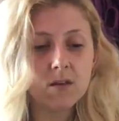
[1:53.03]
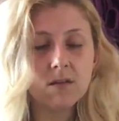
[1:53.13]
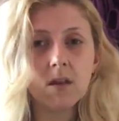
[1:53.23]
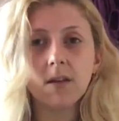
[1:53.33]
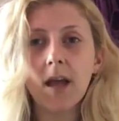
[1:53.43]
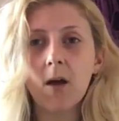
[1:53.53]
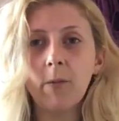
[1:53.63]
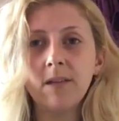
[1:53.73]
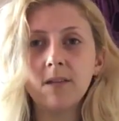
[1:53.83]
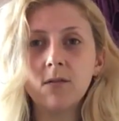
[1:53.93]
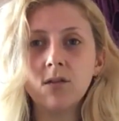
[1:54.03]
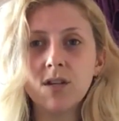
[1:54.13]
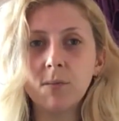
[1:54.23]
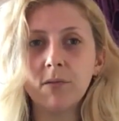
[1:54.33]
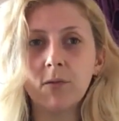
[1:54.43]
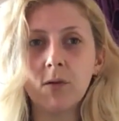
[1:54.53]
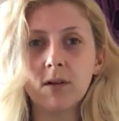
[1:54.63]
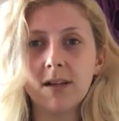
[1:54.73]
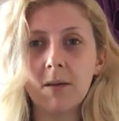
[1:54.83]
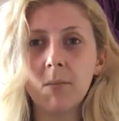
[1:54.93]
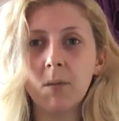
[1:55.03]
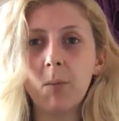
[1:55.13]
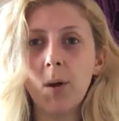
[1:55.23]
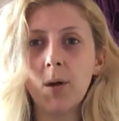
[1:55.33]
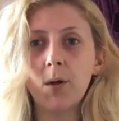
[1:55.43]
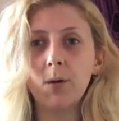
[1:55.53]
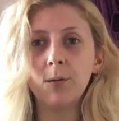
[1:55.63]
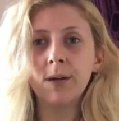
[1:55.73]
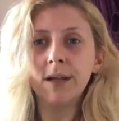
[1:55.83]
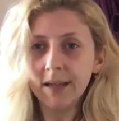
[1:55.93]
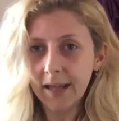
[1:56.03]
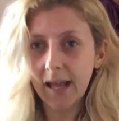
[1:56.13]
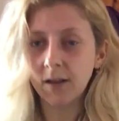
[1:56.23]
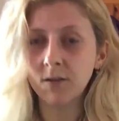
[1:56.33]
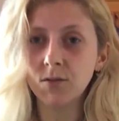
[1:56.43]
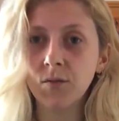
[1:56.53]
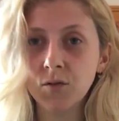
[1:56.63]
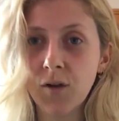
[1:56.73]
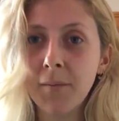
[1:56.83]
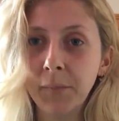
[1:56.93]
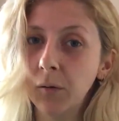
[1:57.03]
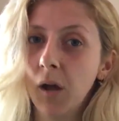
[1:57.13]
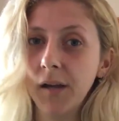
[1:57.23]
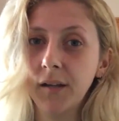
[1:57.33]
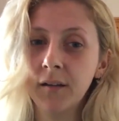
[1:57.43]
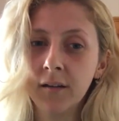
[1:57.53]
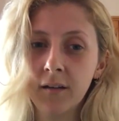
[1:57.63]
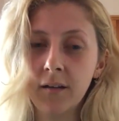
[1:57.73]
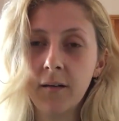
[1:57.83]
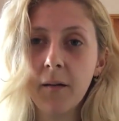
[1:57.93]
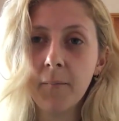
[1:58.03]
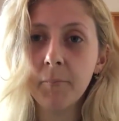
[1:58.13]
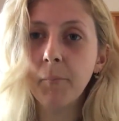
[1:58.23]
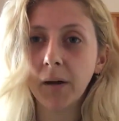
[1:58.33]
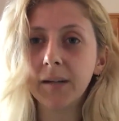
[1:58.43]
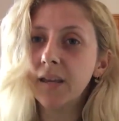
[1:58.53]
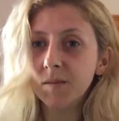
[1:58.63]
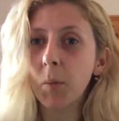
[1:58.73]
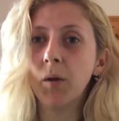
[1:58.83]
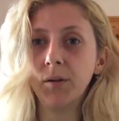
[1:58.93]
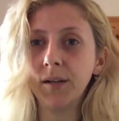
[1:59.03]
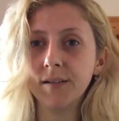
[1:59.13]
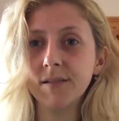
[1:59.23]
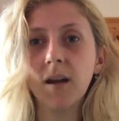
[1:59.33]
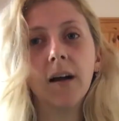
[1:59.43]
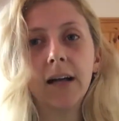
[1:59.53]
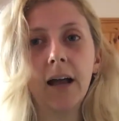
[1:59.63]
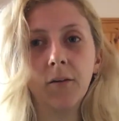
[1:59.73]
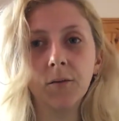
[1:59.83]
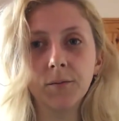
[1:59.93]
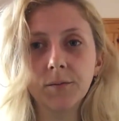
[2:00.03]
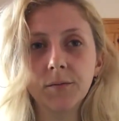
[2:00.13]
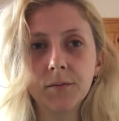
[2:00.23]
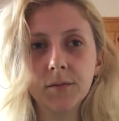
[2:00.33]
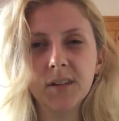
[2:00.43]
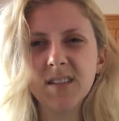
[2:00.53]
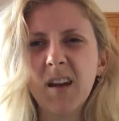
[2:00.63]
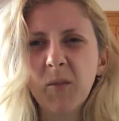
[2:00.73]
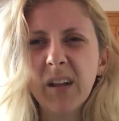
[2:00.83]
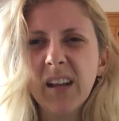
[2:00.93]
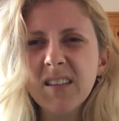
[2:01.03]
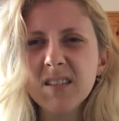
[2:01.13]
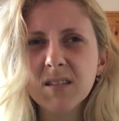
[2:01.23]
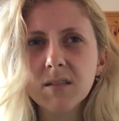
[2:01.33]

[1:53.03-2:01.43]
So yeah, I went to the gym before I'd had my poo and I was on the treadmill like monkey's poking his tongue out. Is that what it is?